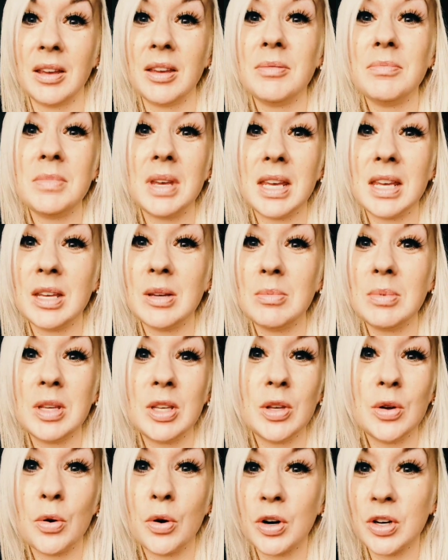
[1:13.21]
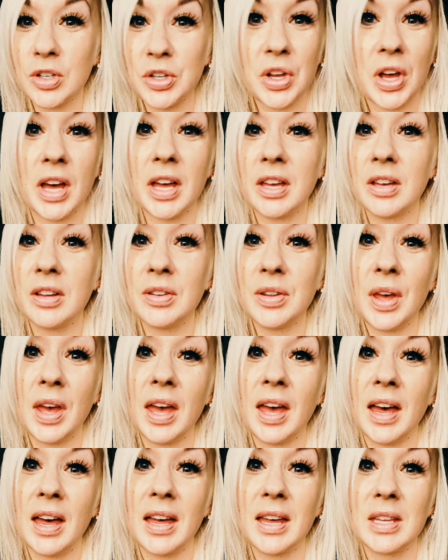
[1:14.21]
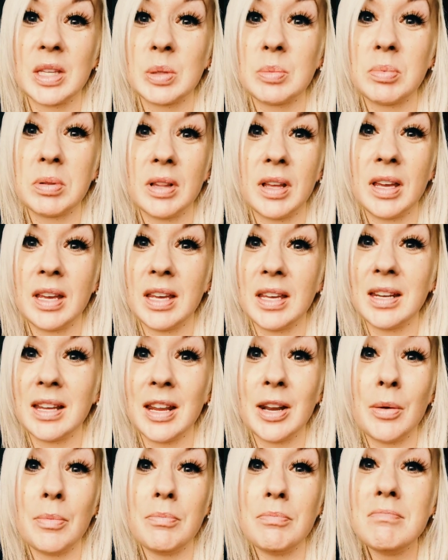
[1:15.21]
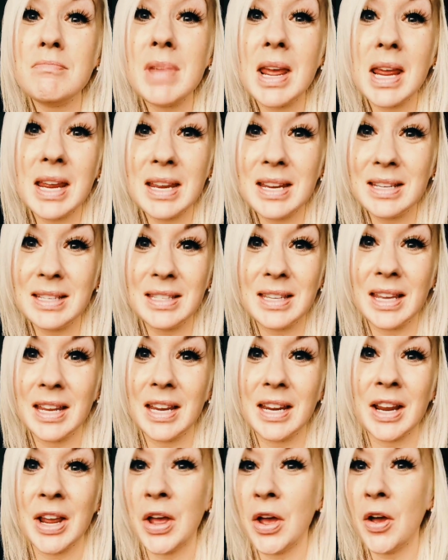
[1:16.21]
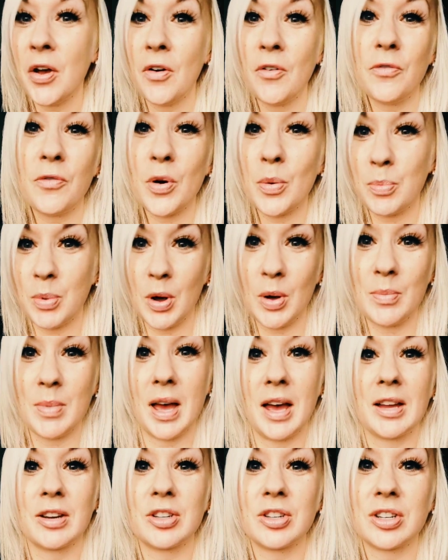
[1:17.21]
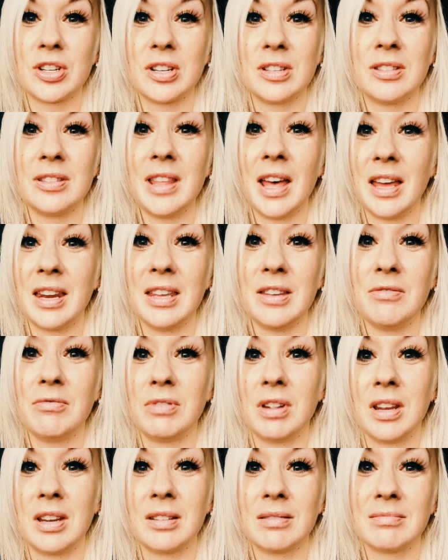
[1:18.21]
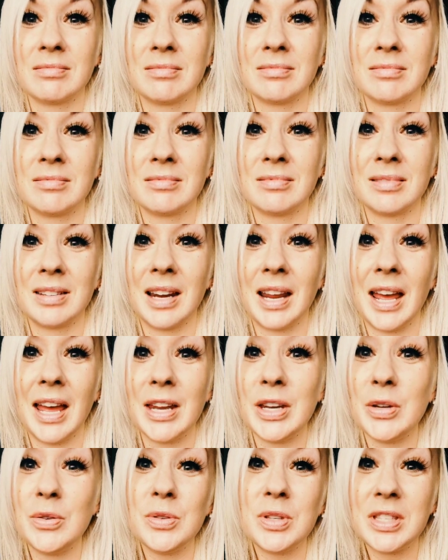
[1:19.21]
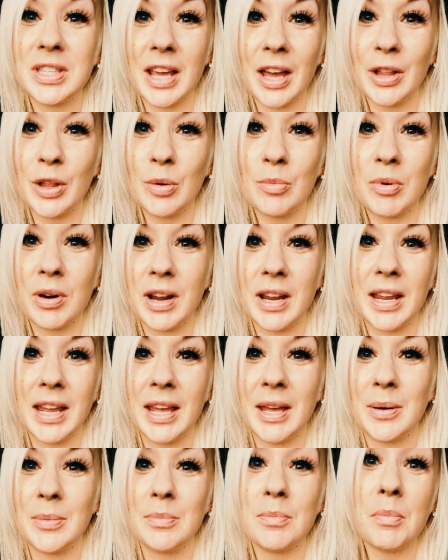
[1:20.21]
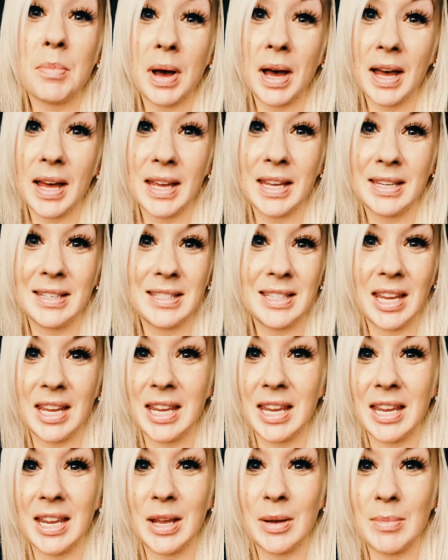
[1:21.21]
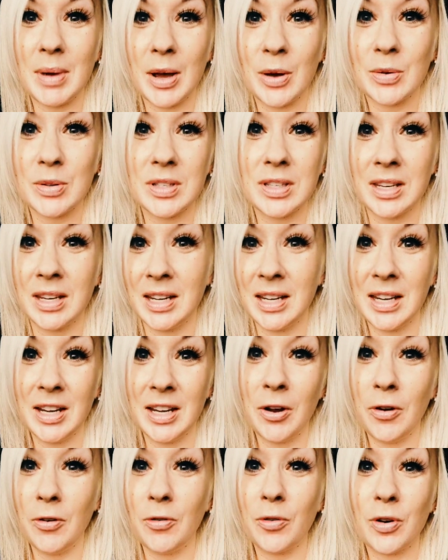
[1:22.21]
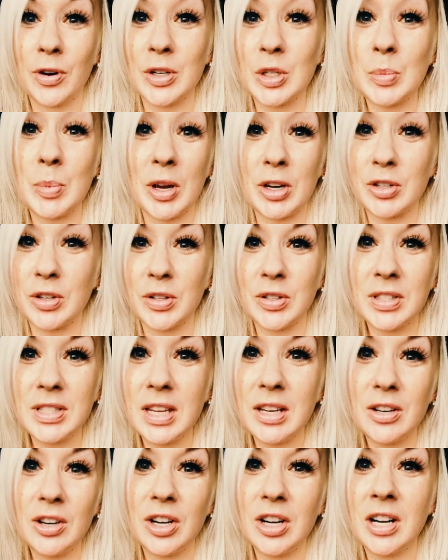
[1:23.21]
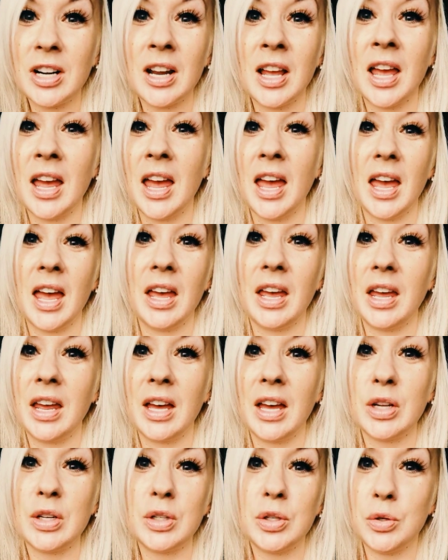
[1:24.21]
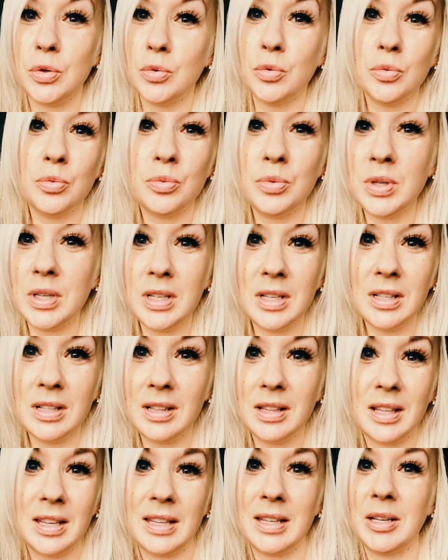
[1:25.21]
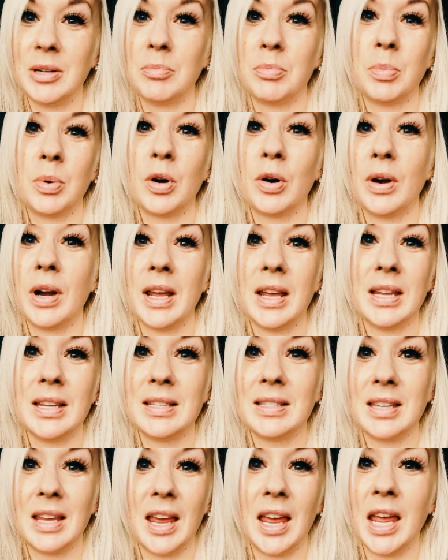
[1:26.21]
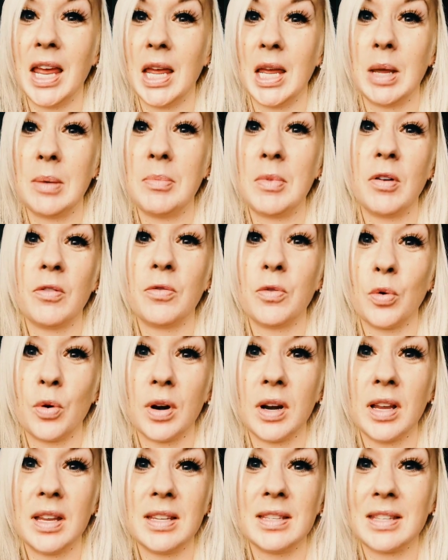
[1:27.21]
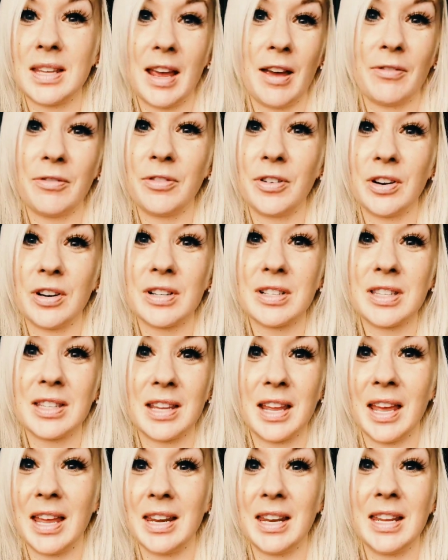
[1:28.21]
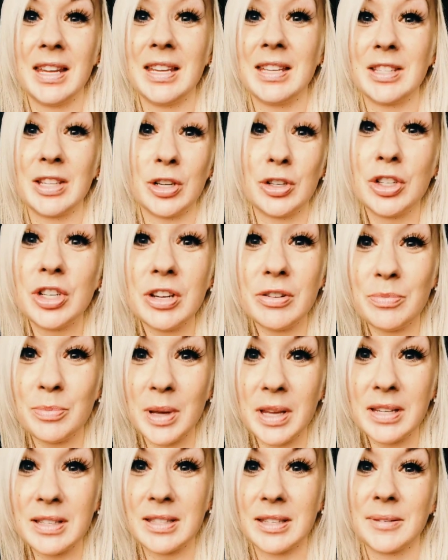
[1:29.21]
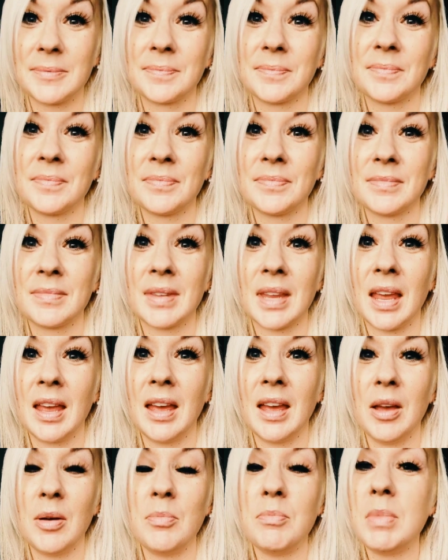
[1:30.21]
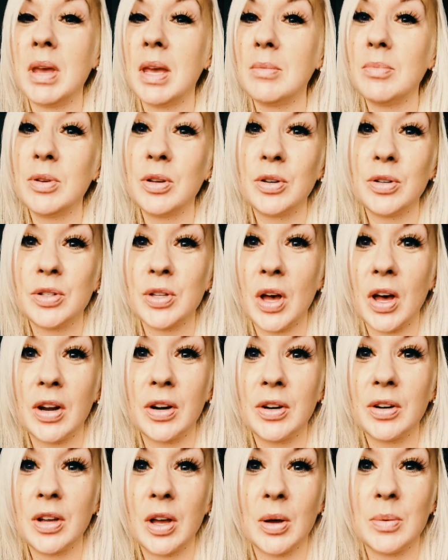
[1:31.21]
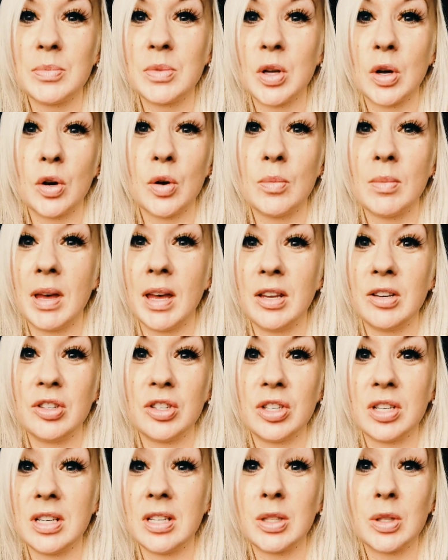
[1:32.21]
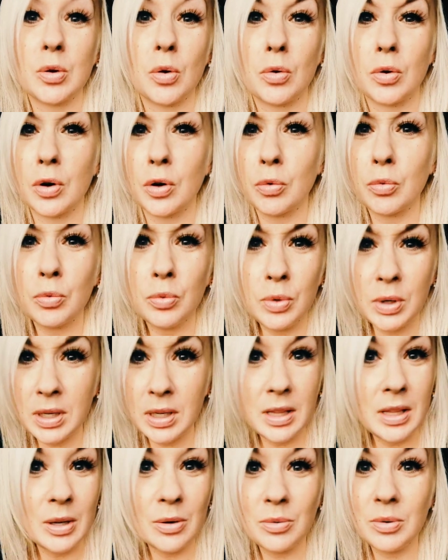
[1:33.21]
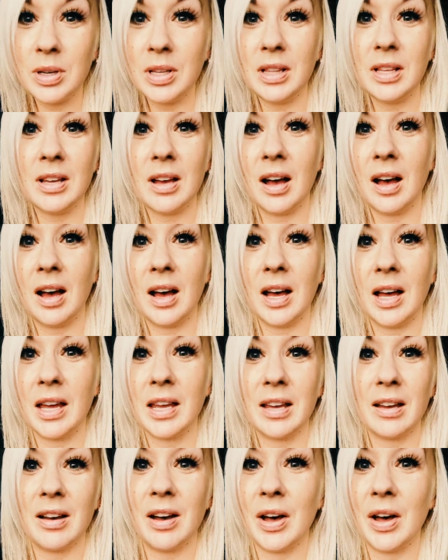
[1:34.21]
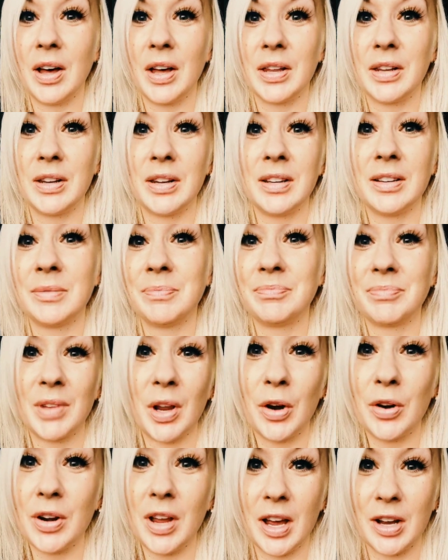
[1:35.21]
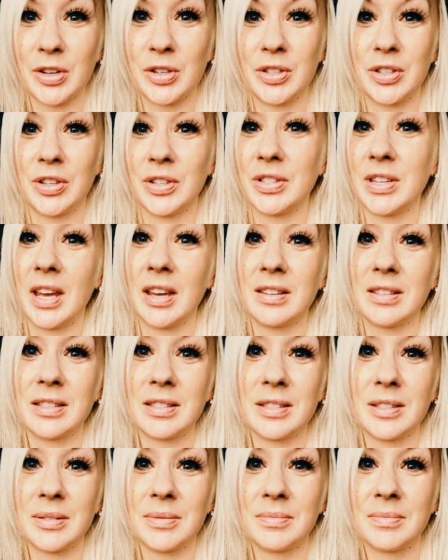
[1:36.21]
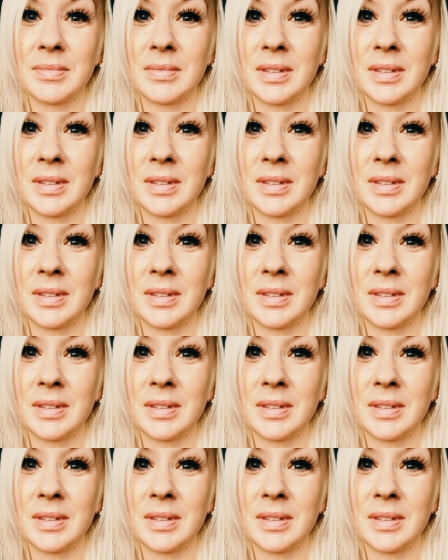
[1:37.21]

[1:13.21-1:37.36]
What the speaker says: Maybe your child has played an amazing football match that evening, and you celebrate him by taking him out for a special dinner, and you really praise him for his efforts and his achievement. Maybe your daughter comes home and she scored really, really high on her national test,